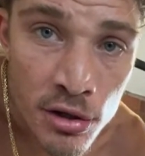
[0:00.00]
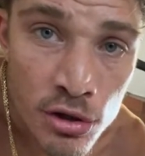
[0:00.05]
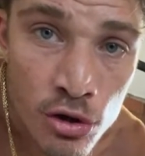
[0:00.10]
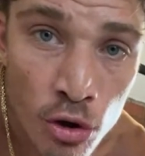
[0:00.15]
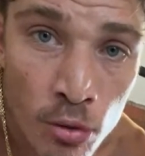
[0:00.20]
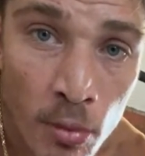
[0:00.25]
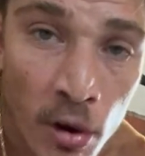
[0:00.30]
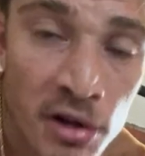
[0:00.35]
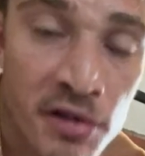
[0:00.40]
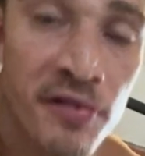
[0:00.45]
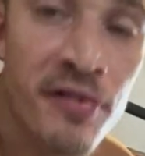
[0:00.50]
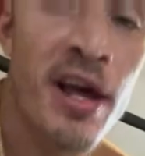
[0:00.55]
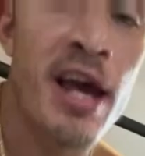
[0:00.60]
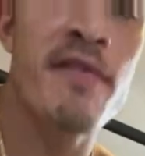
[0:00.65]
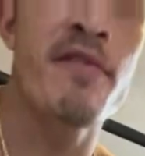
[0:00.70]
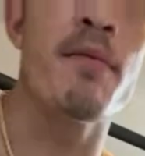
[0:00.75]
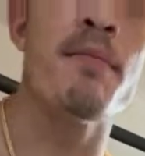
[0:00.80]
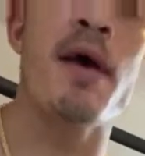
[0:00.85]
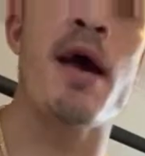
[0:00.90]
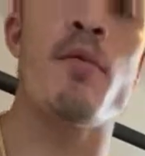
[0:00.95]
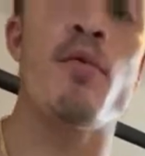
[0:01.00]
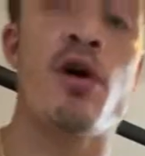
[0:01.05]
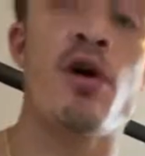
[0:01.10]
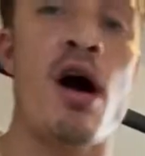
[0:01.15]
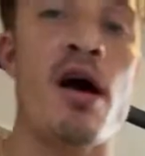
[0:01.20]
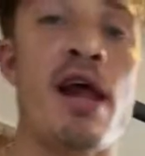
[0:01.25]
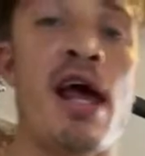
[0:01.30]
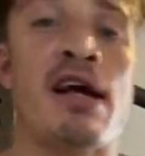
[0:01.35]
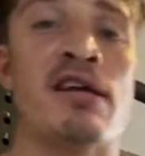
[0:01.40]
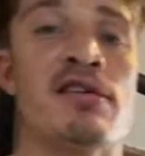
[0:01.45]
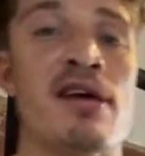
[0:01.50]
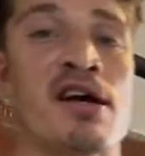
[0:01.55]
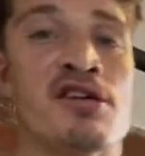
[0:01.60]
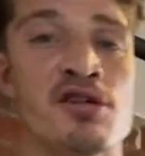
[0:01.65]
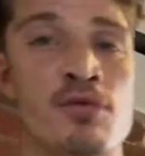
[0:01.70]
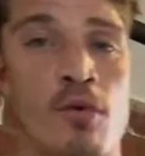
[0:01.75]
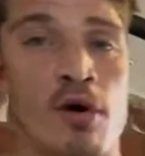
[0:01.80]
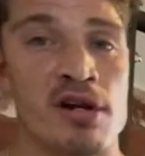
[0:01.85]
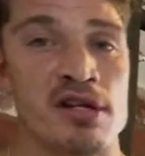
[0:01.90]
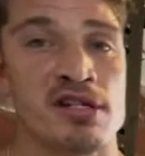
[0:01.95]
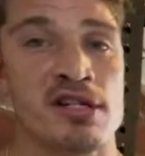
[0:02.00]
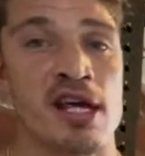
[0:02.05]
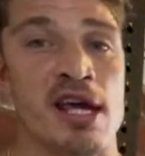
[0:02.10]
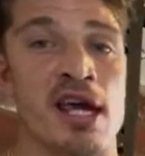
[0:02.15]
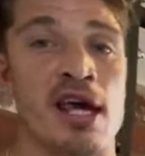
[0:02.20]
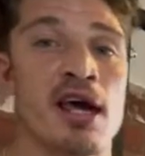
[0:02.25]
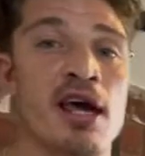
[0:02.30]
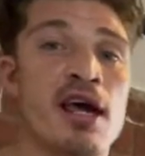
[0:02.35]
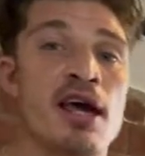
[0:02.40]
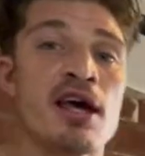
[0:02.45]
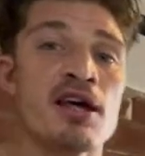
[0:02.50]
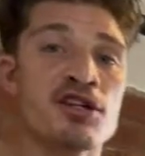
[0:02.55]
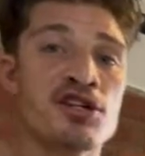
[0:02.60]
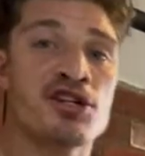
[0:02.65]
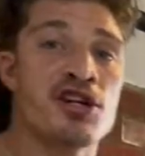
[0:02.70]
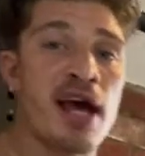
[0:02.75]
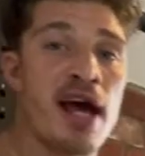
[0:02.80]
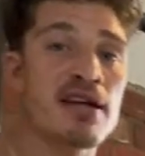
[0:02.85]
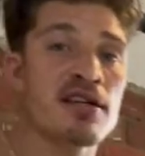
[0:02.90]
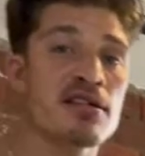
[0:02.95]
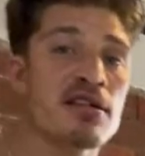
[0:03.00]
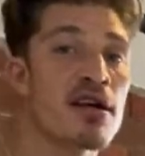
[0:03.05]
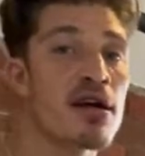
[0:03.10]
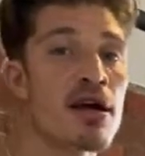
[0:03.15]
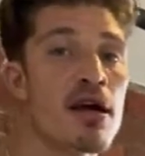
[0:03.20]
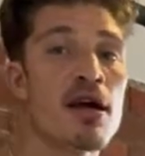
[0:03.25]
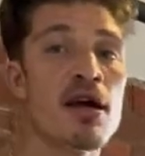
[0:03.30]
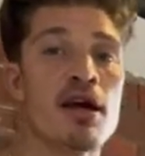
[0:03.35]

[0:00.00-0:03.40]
Too much flavor, man. What kind of exercise you want to see? Chest.